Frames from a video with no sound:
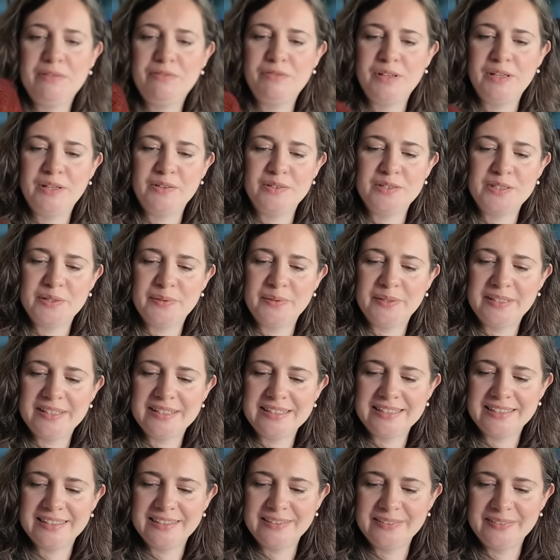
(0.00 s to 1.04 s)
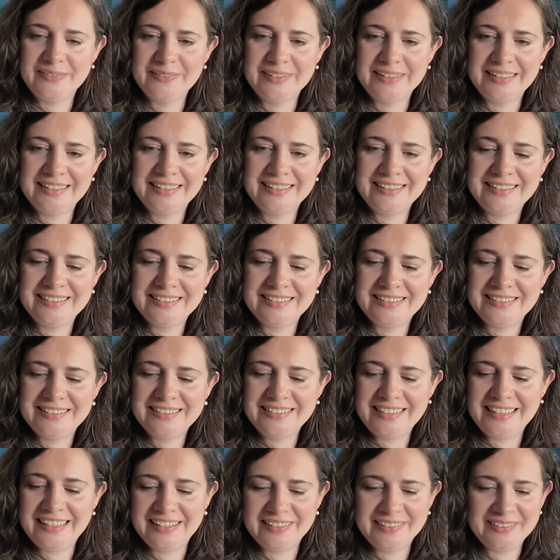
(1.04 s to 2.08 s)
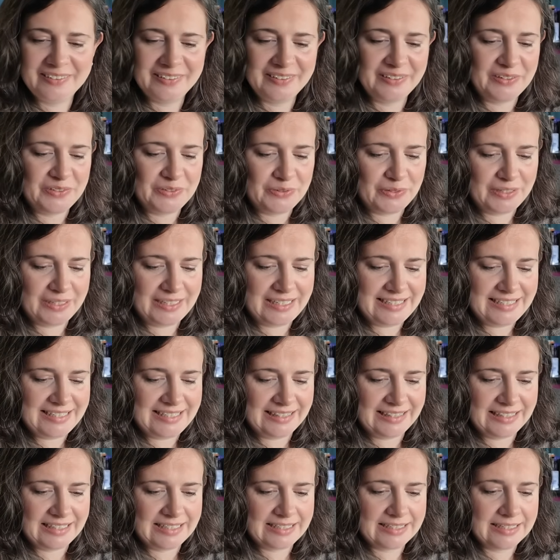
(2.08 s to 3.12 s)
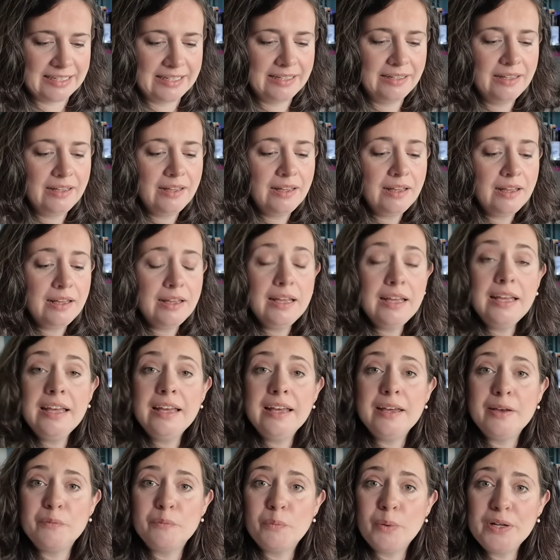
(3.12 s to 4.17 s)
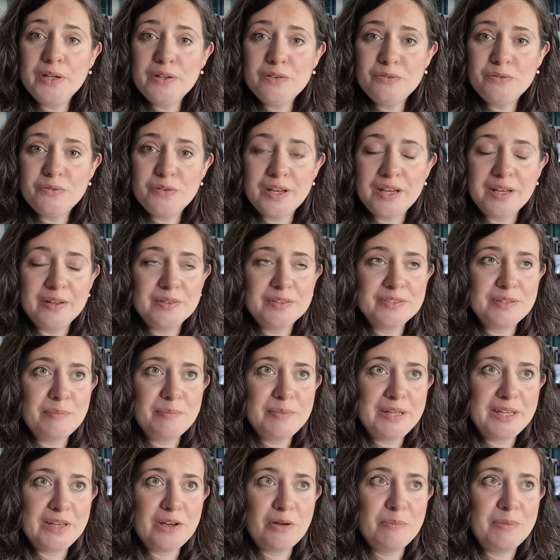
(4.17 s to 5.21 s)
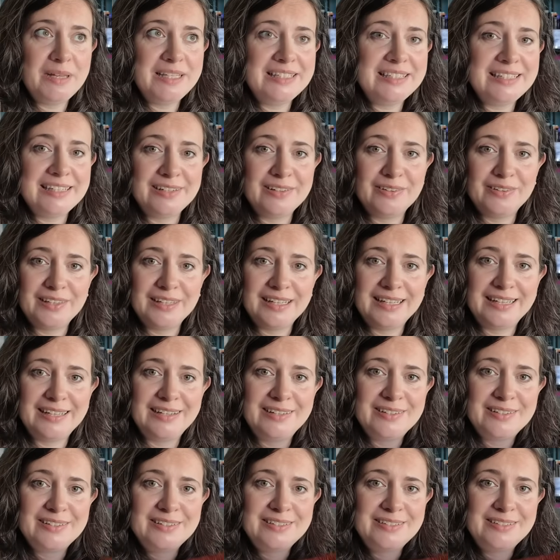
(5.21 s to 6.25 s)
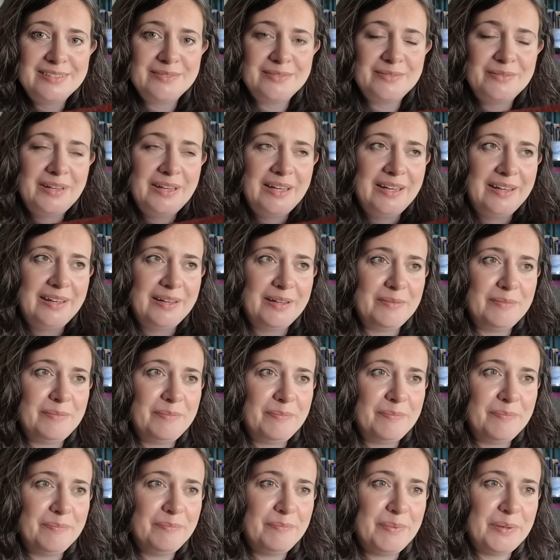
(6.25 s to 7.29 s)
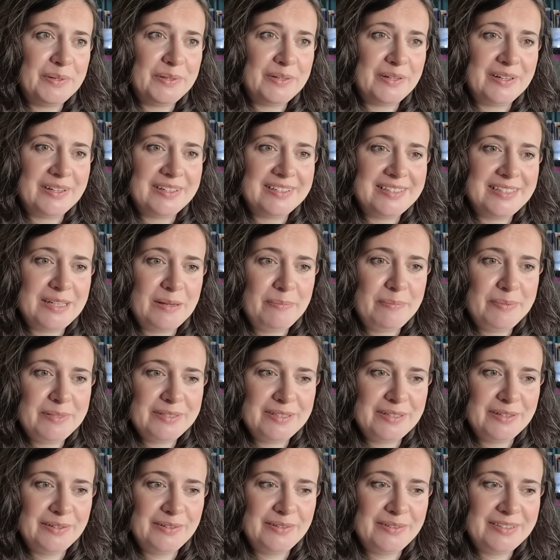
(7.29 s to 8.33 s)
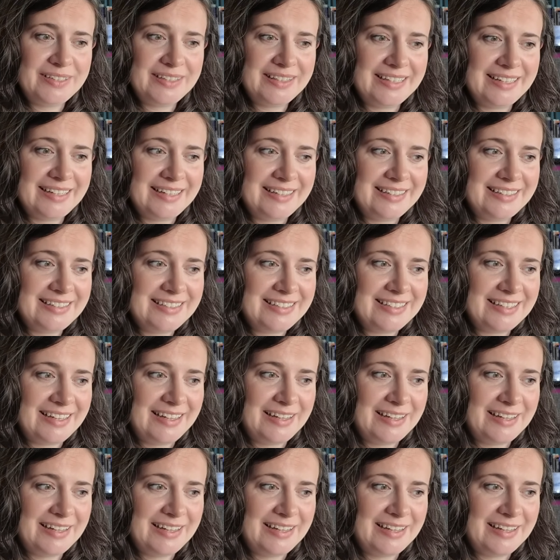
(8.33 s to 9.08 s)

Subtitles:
feel to it, so yeah, I enjoyed knitting this. One of somebody commented on the last podcast episode that